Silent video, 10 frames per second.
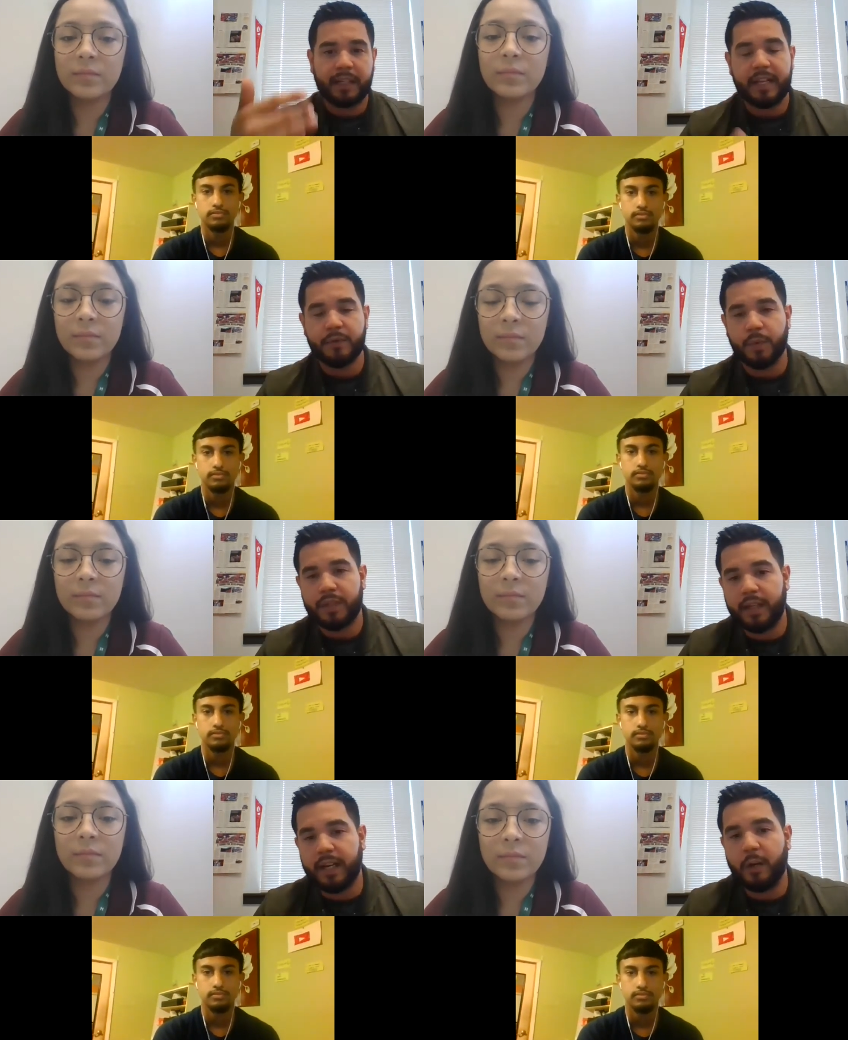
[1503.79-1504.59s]
Speaker 1: like that's
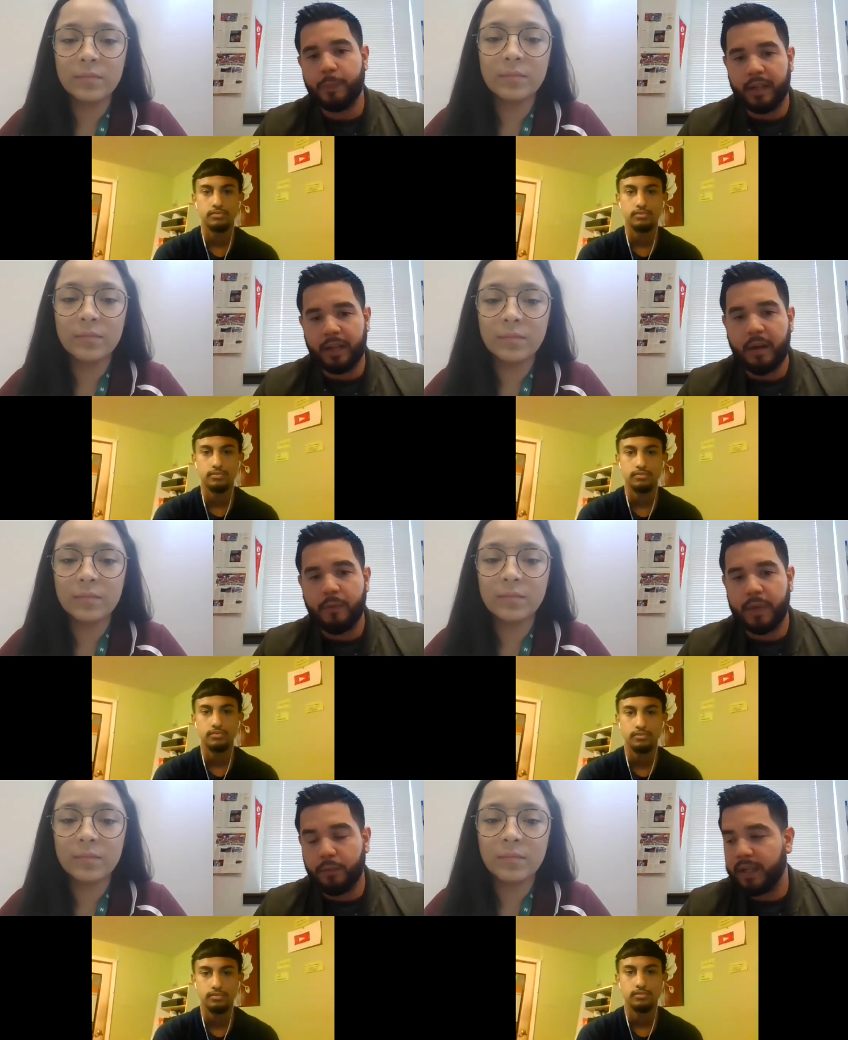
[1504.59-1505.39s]
what's going to help a
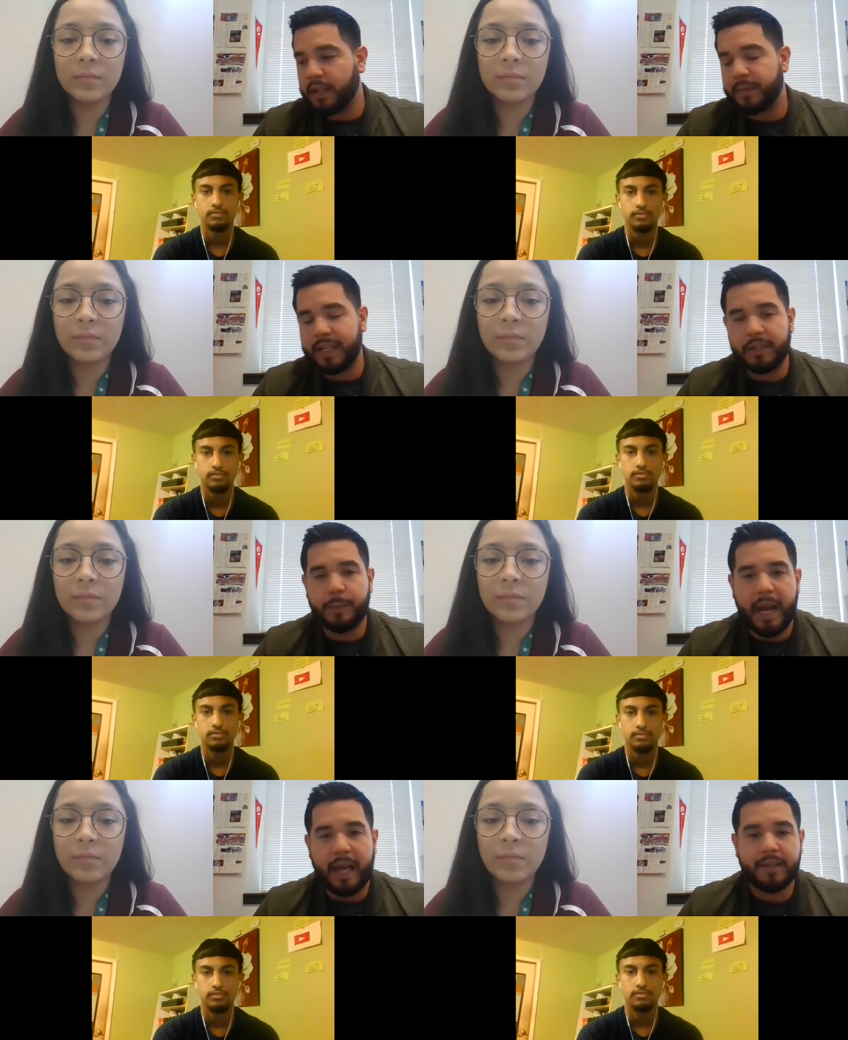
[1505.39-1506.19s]
lot with, when it comes down
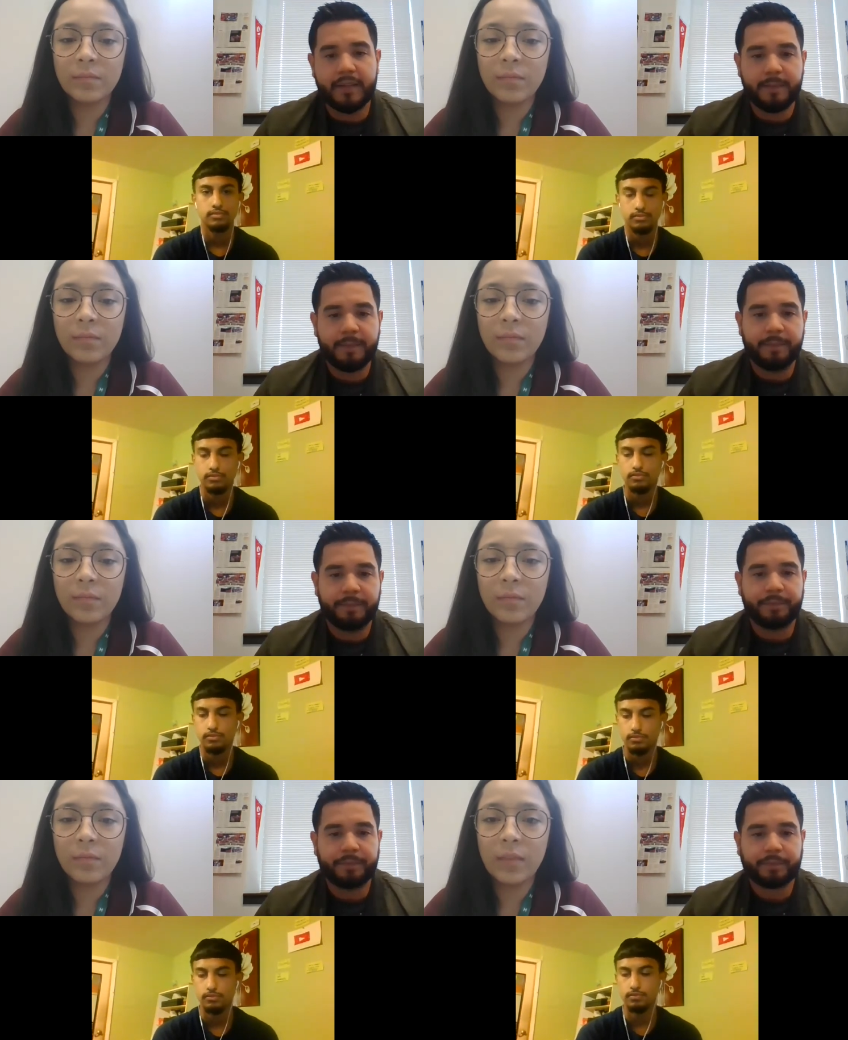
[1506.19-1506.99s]
to balance.
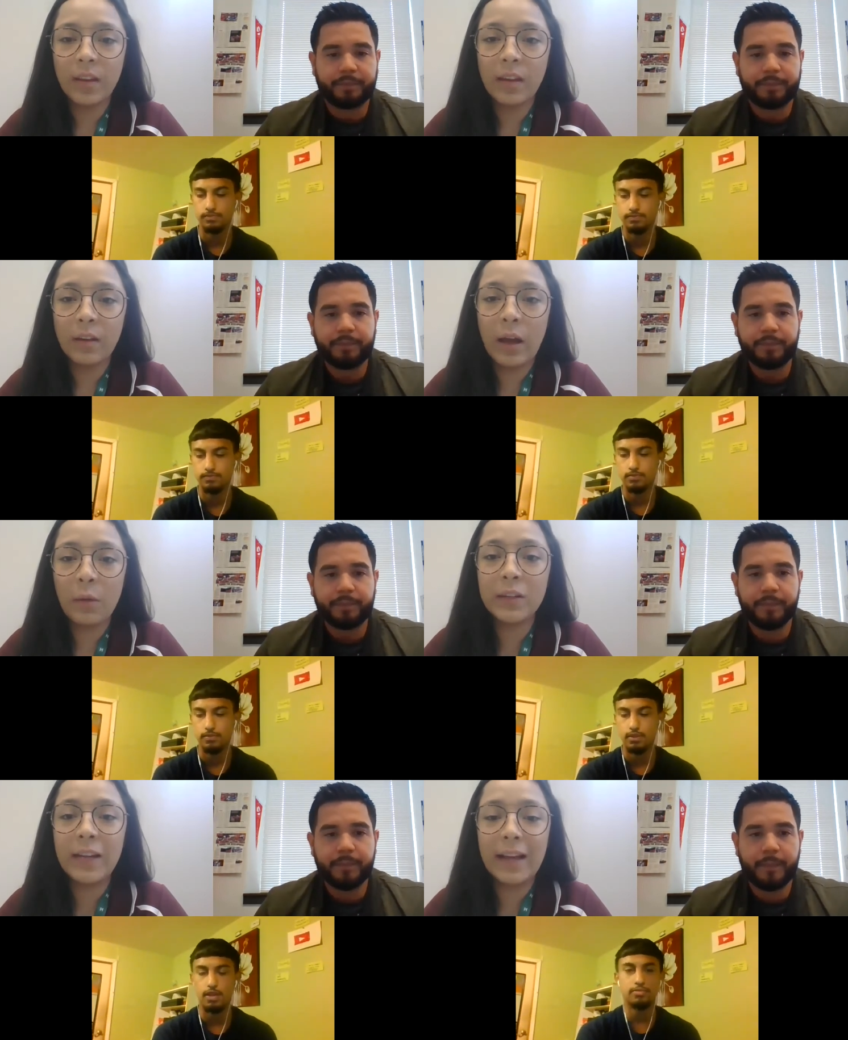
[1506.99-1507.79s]

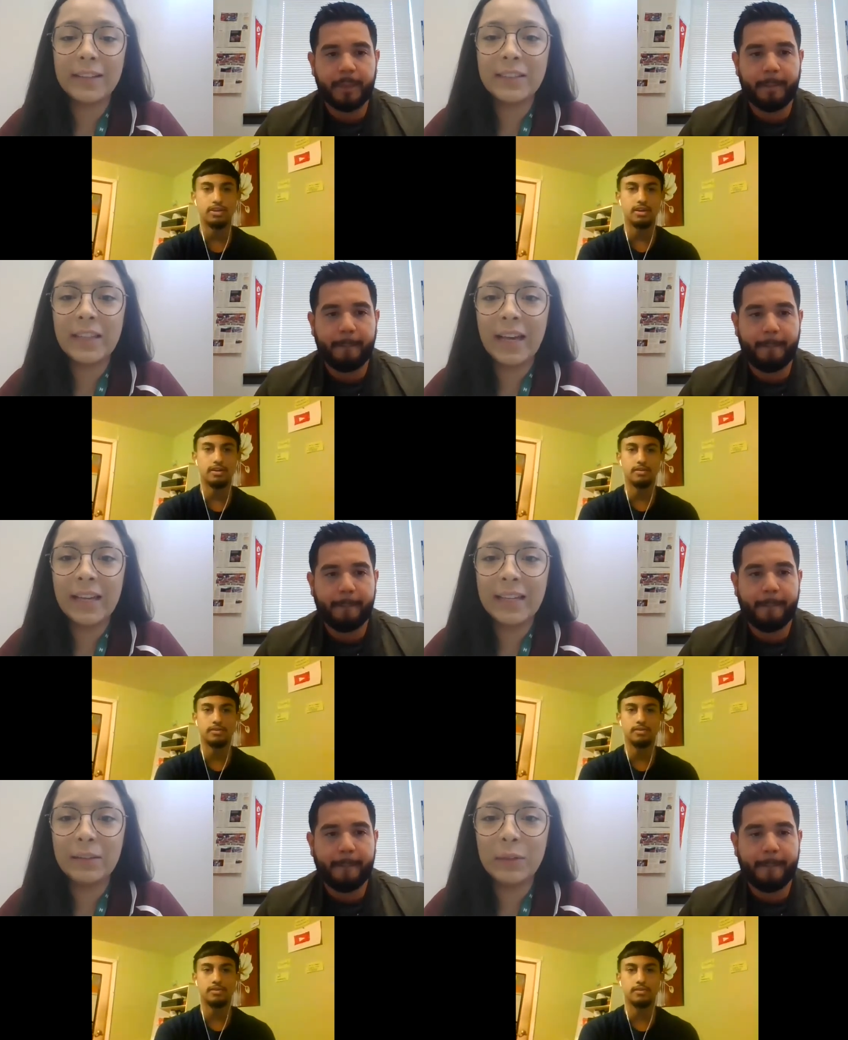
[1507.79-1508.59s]
Speaker 2: I want to add to
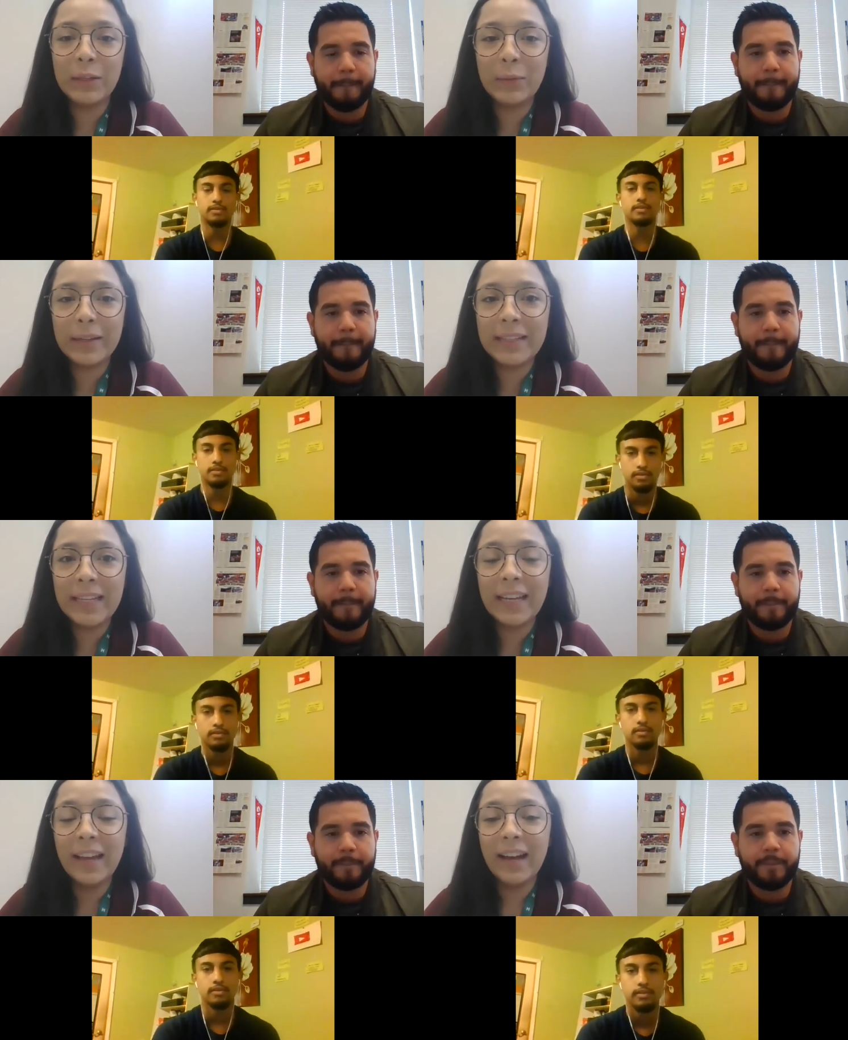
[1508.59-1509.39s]
that really
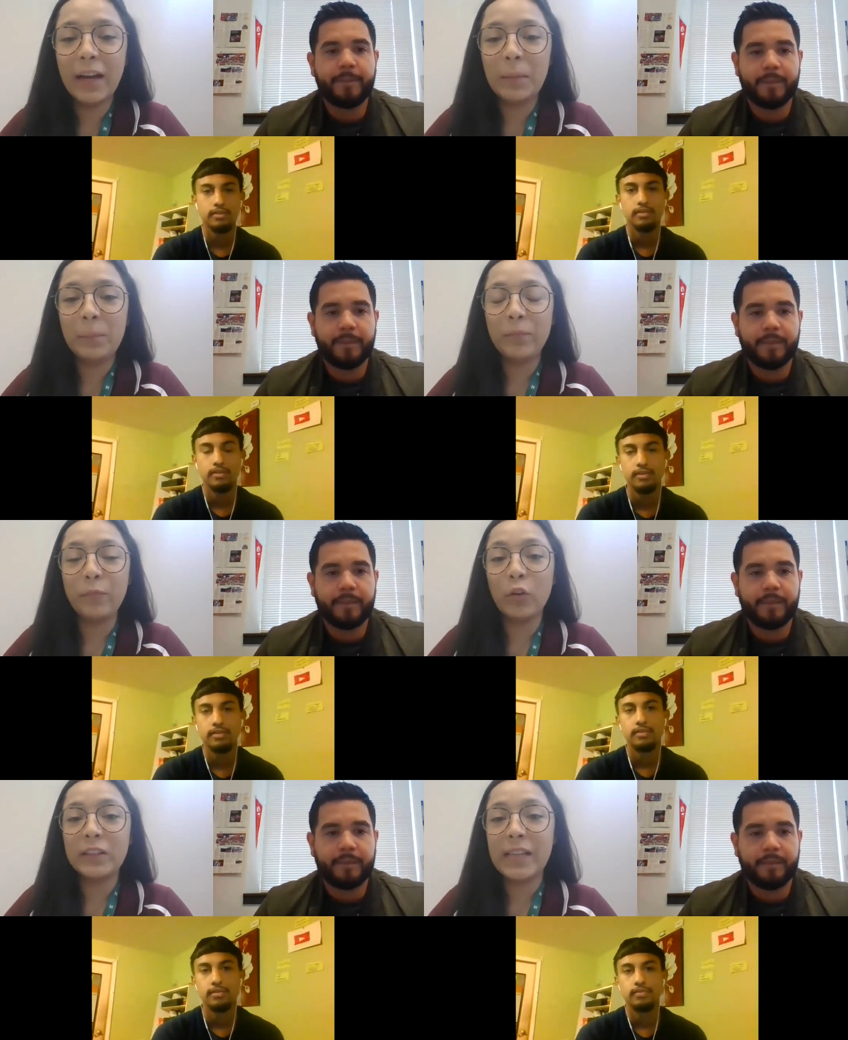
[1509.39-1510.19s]
quickly. Um,
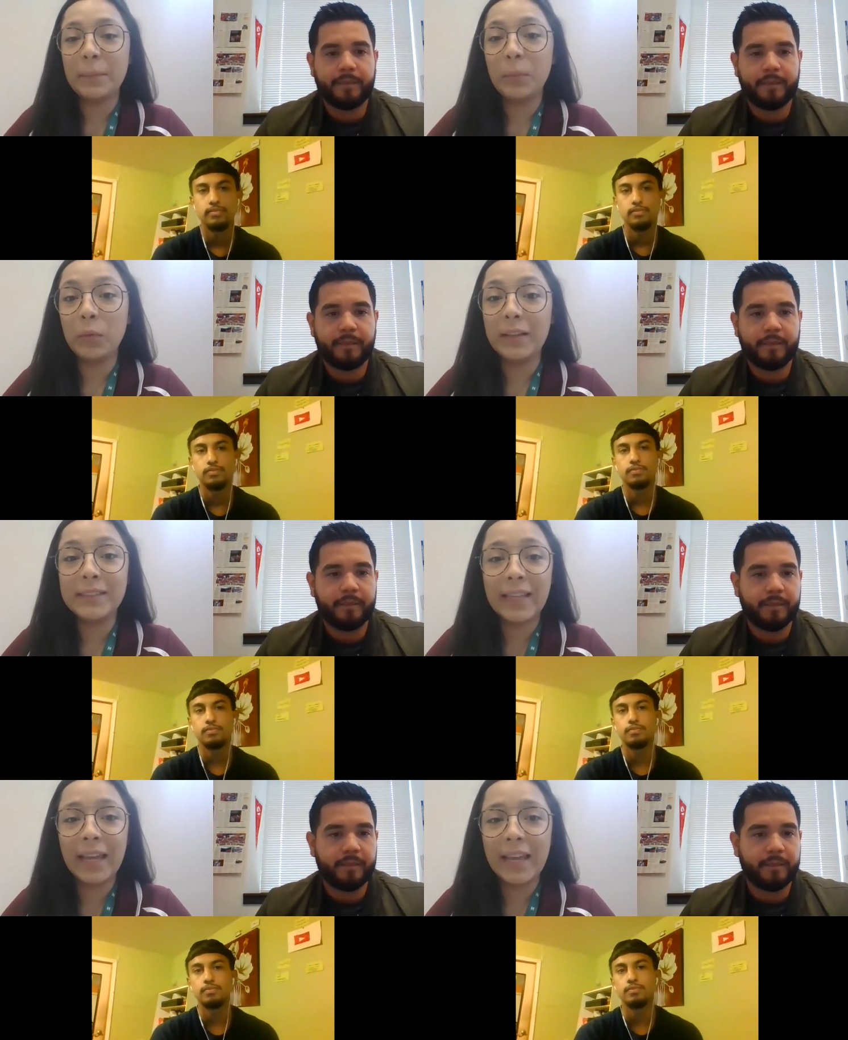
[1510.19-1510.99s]
for example,
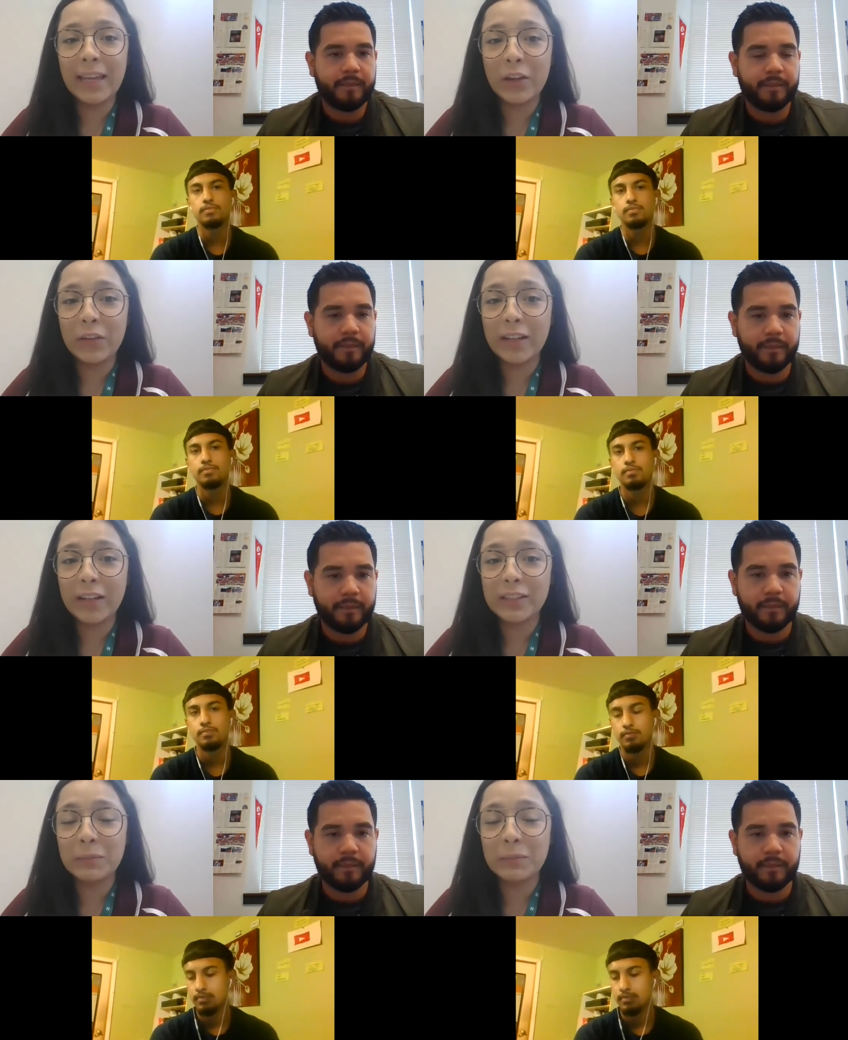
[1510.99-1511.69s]
let's say you're not